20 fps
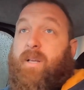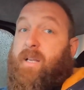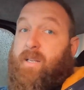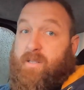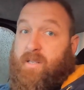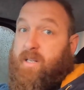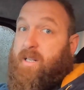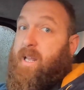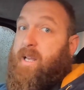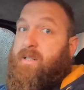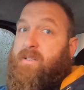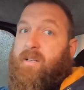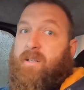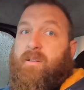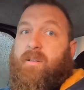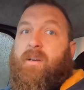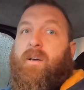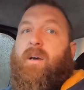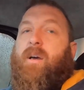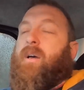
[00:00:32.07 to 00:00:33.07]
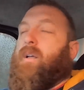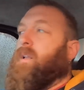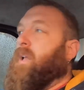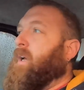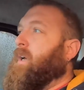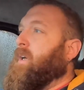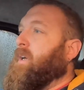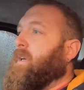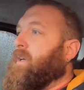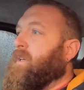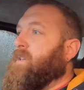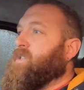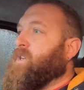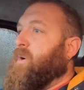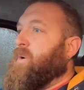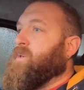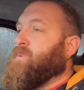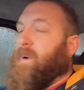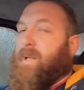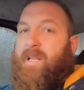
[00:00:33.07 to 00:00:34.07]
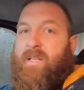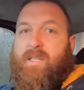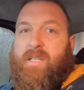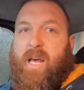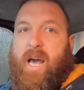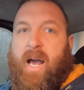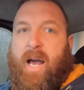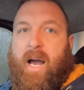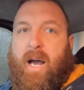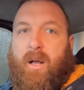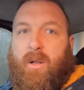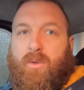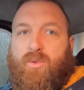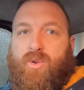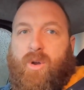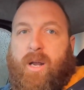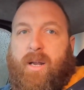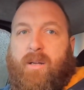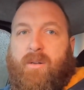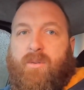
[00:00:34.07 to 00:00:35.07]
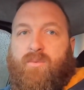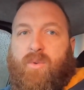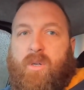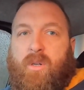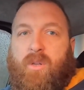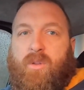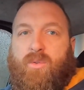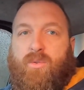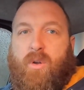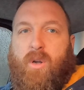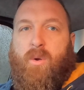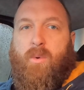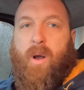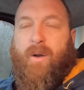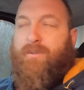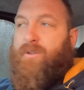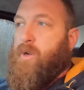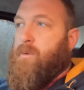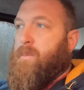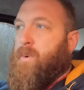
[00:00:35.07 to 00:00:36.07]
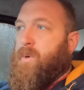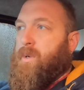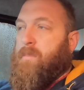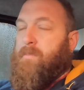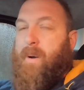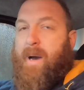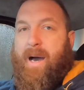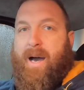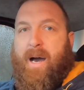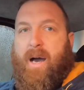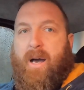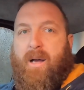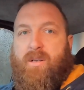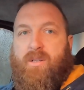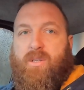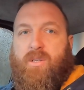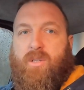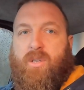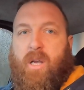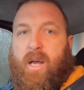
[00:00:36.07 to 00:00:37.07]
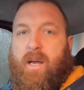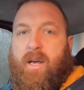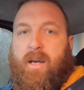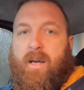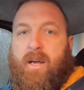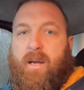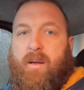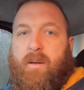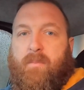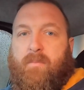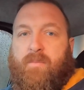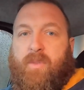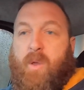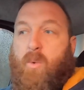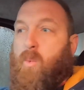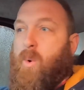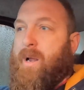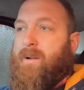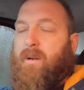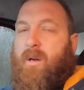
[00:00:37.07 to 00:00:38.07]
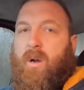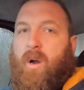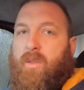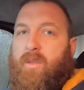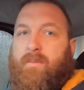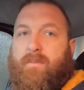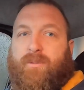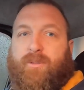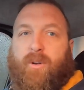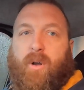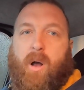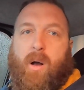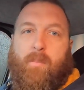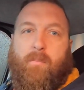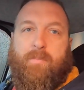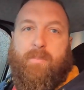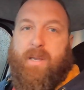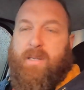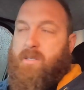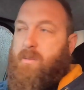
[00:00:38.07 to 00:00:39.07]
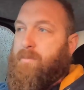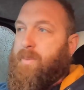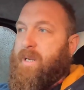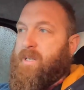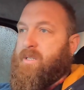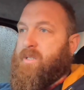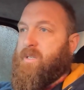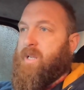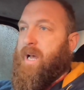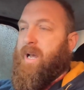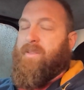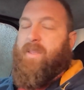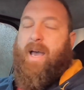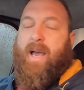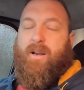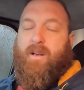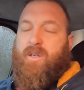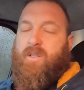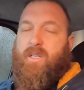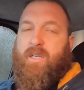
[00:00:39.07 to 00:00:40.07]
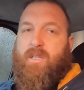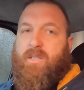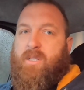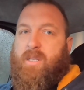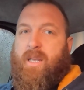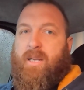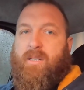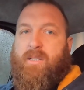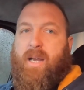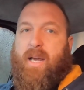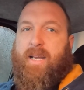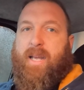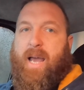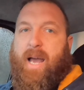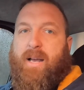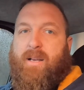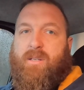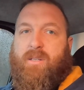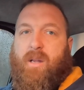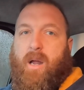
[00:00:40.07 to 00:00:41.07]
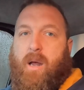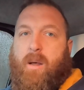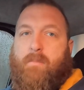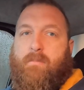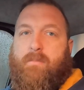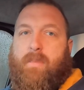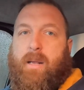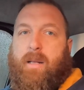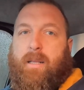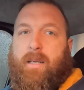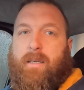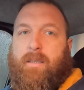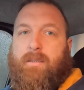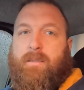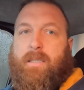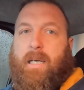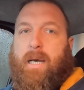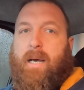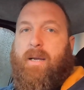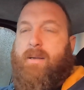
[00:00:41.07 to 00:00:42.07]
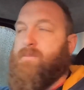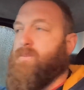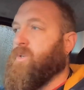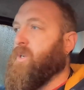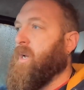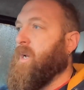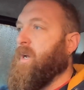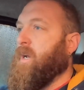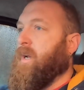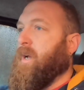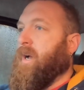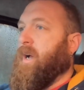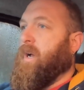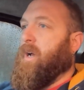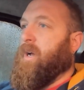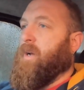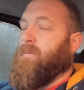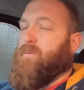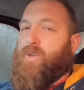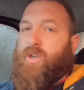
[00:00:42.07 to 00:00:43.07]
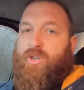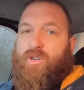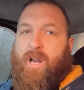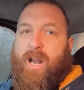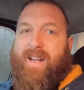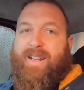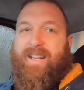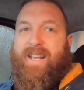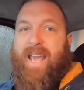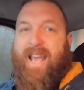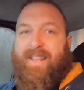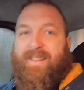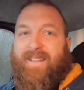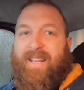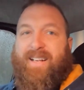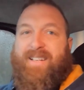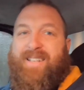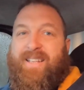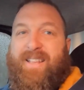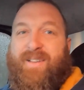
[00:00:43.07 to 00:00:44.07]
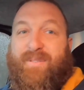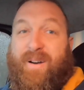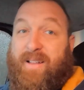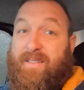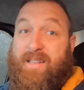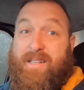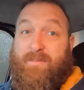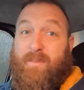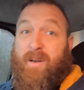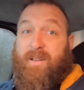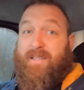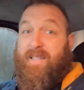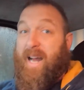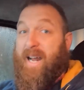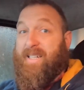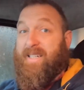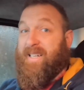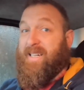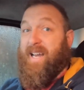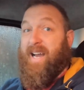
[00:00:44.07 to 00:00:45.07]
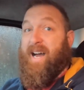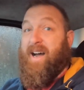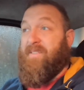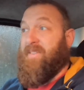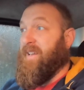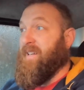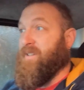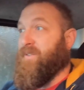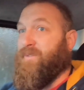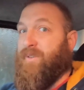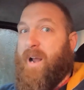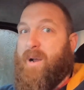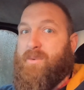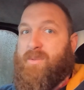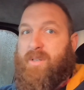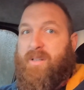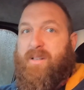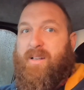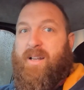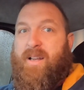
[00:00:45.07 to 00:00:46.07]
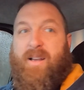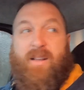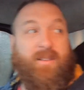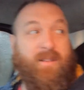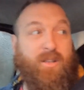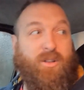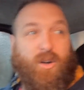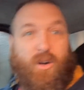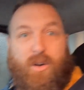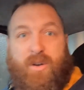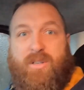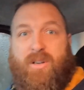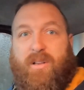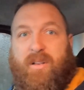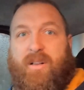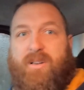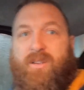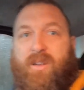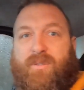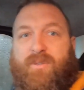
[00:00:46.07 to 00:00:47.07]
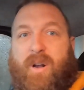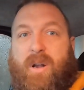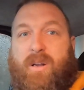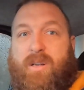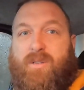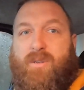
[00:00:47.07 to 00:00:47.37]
It's connected. So as well as that, I'll try and run you through a few more of the parts, where I got them from, bits and pieces like that, because it's things that I get asked a million times. I'm just trying to get things in the van this morning and I can't. It's frozen. The doors are literally frozen.